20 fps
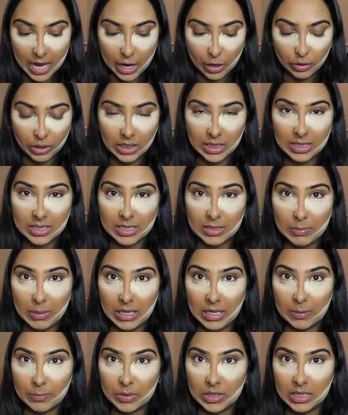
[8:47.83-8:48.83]
I don't think this is
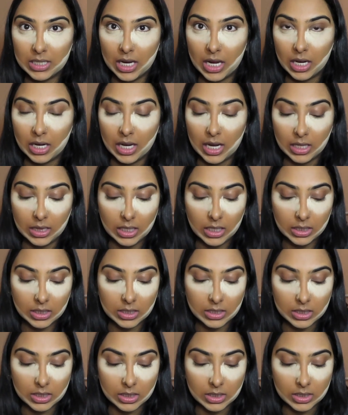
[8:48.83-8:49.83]
medium to tan. I think
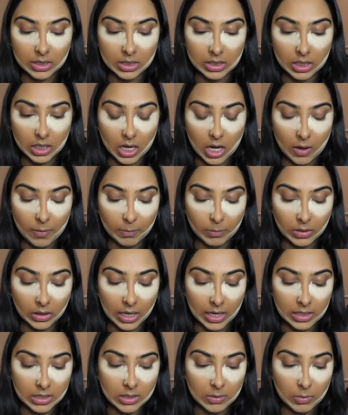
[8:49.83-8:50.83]
this is um,
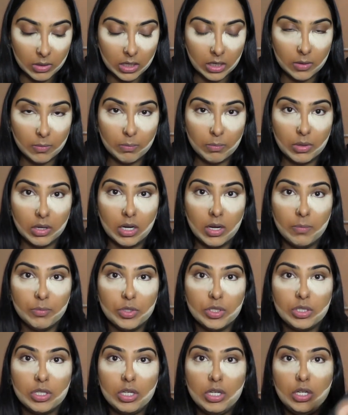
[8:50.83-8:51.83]
light to medium. But I'm
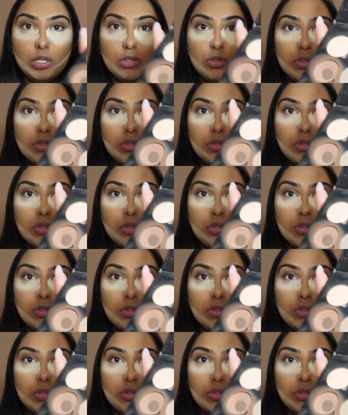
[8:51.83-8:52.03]
just going to